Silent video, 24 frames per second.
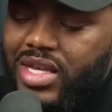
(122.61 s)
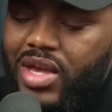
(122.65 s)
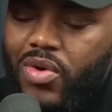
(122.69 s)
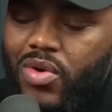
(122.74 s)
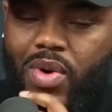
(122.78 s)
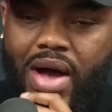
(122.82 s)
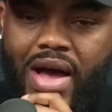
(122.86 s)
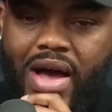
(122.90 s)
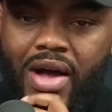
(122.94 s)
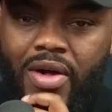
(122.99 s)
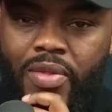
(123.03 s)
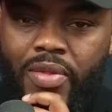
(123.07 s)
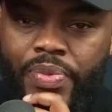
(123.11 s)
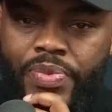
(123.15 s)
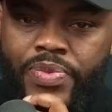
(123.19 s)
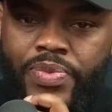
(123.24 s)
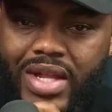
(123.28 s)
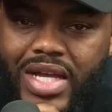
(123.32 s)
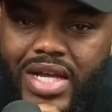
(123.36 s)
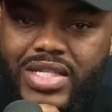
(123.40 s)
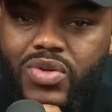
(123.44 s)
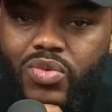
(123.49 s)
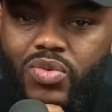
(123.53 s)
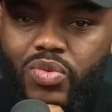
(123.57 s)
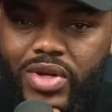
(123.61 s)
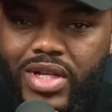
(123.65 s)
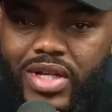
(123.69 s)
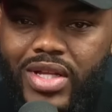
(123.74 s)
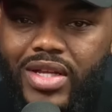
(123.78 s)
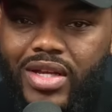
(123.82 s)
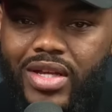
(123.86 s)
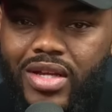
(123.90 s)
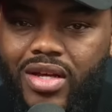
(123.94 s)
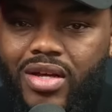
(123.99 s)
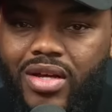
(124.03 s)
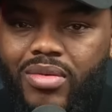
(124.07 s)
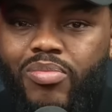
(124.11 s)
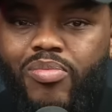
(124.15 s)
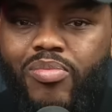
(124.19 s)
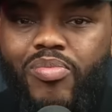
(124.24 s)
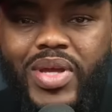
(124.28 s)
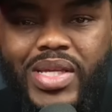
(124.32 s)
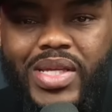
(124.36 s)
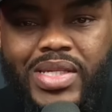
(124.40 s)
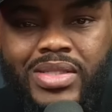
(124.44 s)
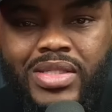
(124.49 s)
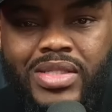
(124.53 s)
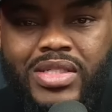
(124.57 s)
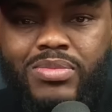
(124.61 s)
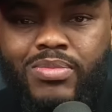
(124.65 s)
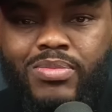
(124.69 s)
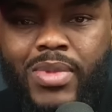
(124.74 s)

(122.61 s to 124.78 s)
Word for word: wow, that's a really good business